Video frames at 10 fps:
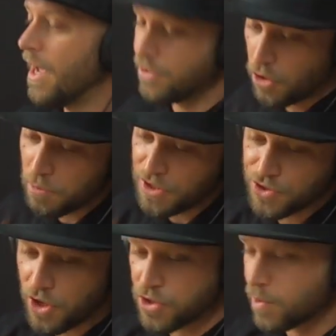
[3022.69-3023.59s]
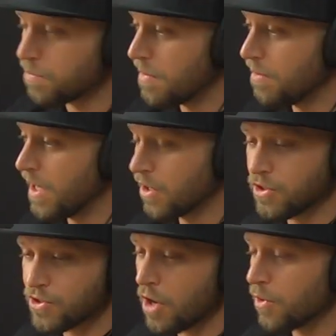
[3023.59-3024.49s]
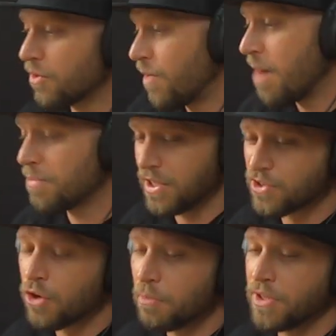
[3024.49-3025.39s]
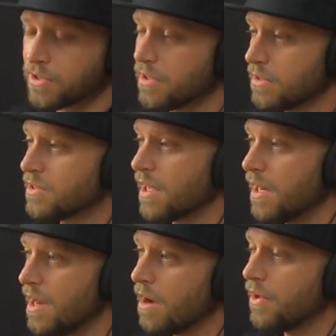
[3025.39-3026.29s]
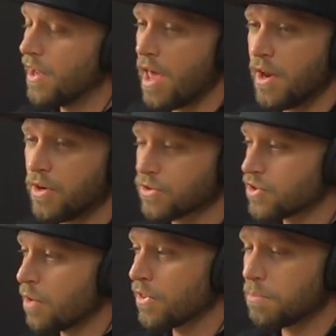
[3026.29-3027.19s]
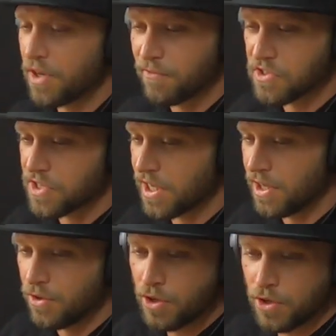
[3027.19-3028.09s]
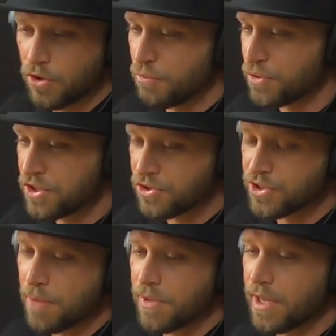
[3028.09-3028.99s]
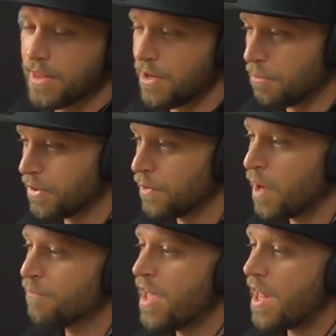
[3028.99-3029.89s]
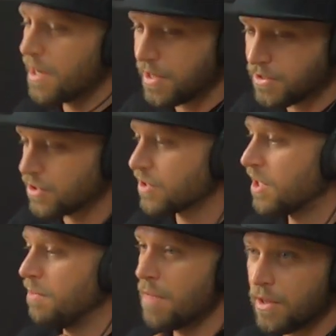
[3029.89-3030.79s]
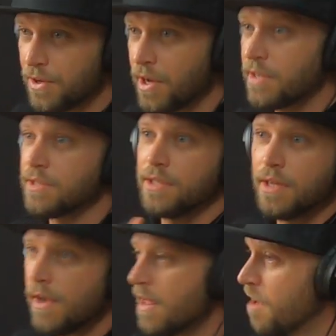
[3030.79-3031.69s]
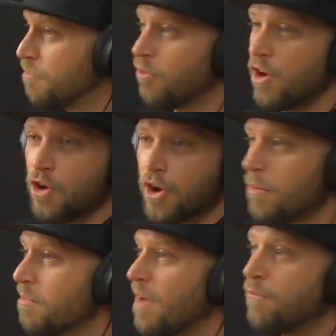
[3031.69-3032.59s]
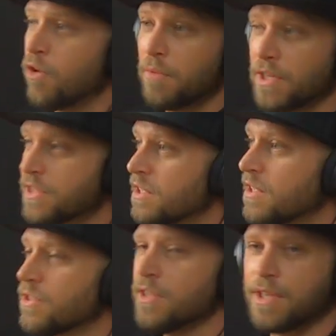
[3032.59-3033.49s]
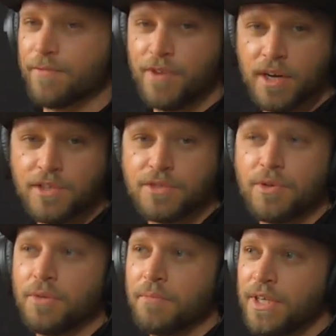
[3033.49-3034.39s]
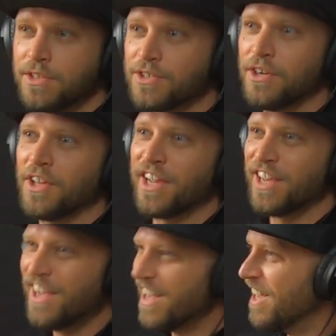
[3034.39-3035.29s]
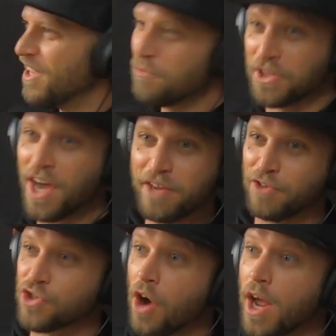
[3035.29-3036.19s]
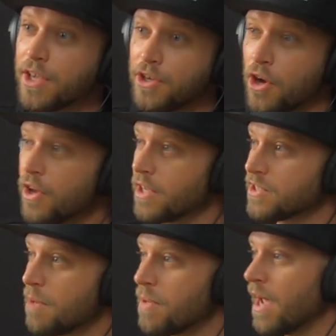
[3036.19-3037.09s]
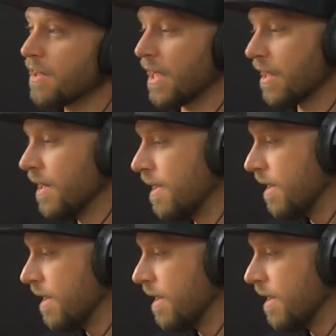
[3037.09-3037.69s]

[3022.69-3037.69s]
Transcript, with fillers: it normally starts with it could start with a rap, but it's normally singing now, and and it'll start with a bit of a singing hook or a bridge or something, and then I'll build off that, and then just keep melodizing. Before I know it, I'm about four minutes into the song. It's like fuck, I just wrote a mean song, like without even trying, you know. And I step back, like